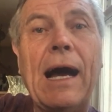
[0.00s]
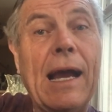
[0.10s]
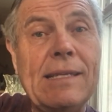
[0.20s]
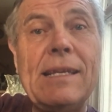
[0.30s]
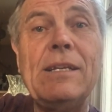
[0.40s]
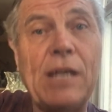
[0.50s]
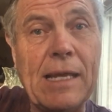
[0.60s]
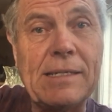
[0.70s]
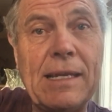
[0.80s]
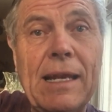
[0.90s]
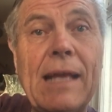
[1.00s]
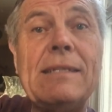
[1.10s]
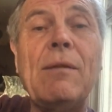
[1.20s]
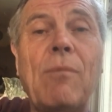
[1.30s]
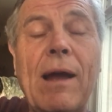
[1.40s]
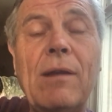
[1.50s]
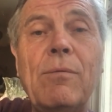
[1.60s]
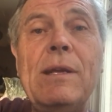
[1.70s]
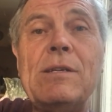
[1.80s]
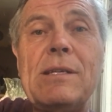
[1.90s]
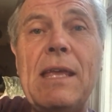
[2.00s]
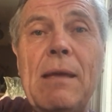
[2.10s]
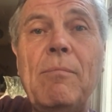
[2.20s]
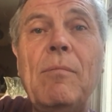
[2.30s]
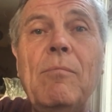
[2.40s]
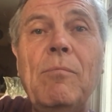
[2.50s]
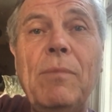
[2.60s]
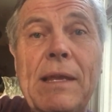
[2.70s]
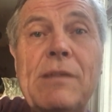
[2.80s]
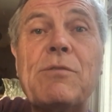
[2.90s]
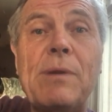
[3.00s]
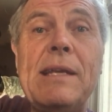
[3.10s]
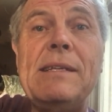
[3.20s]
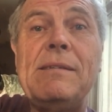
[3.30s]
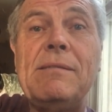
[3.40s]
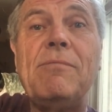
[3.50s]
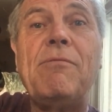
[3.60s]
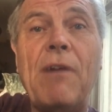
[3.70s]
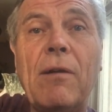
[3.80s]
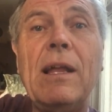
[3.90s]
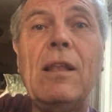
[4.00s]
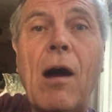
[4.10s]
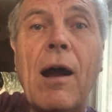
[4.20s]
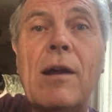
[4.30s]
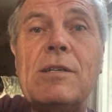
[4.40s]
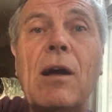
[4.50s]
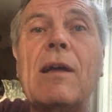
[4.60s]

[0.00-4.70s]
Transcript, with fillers: I suggested, I said, why don't we just keep these trees fairly large?